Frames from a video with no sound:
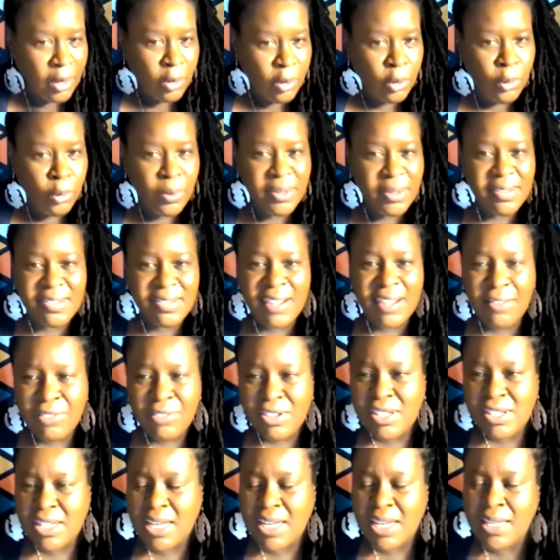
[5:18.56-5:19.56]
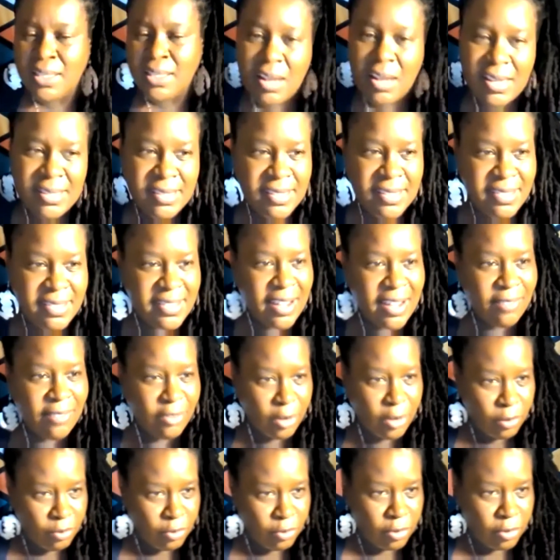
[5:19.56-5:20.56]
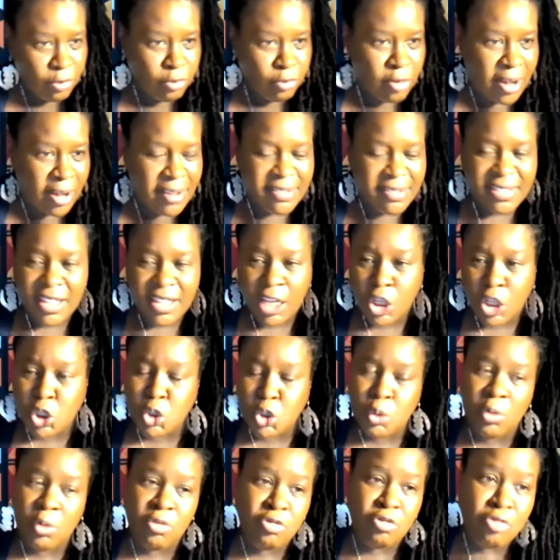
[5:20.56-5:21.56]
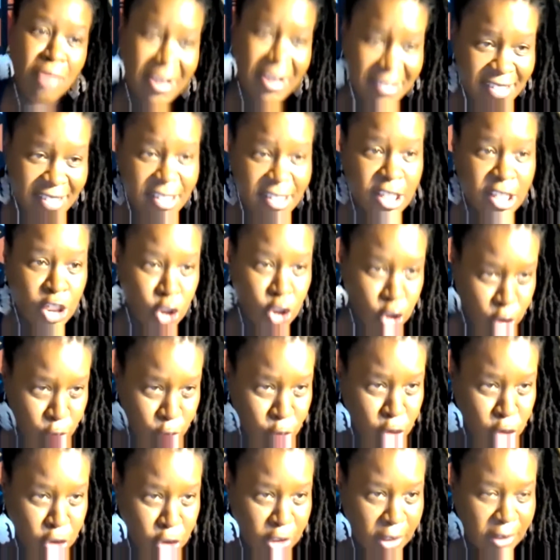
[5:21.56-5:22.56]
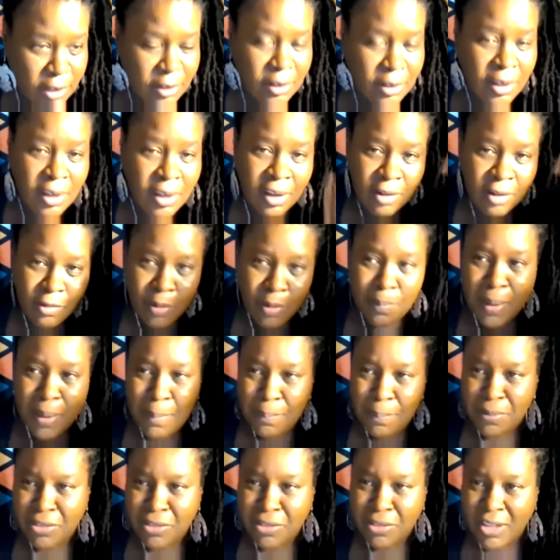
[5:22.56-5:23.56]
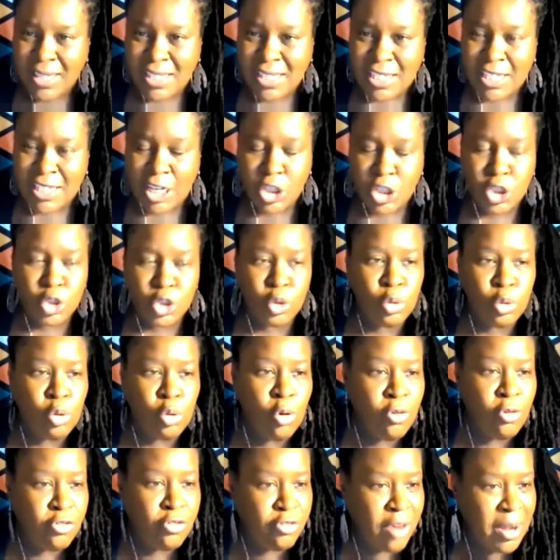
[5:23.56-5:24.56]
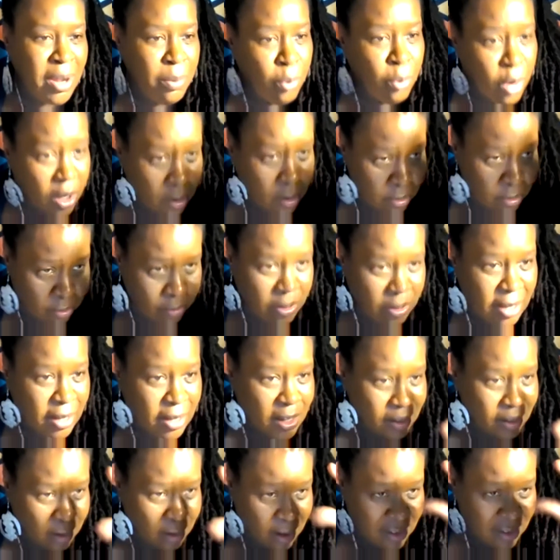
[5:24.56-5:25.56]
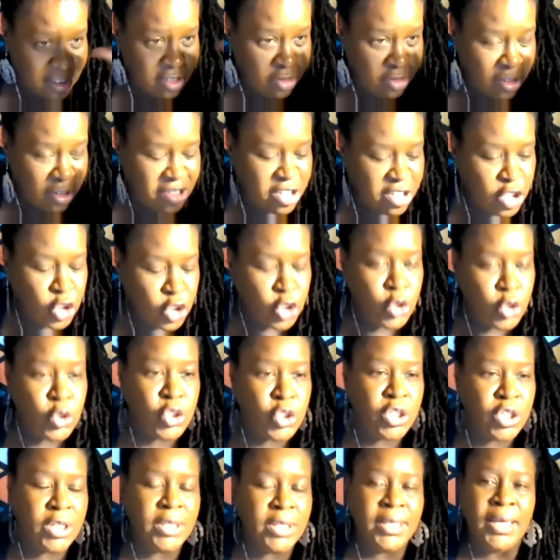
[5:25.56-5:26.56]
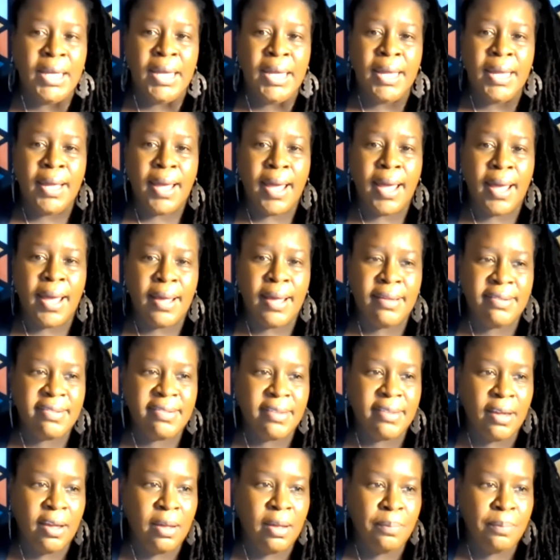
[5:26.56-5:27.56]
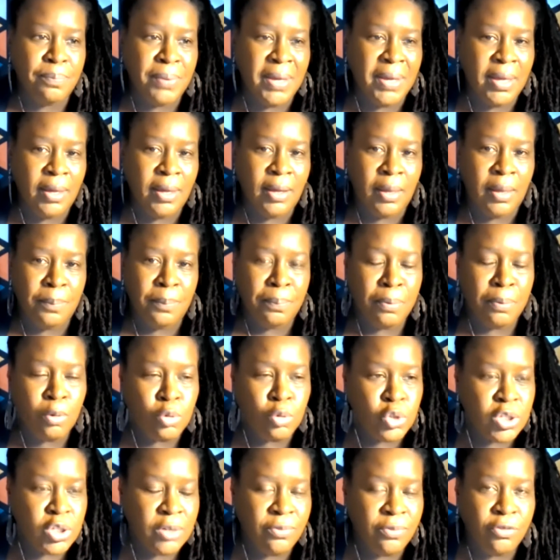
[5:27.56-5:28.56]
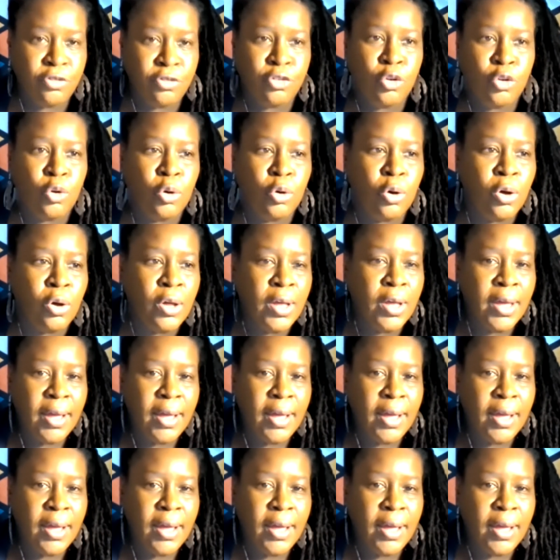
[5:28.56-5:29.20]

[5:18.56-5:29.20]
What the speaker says: who in 1797 raised the issue of restitution. Remember, the international law framework recognizes restitution as being important for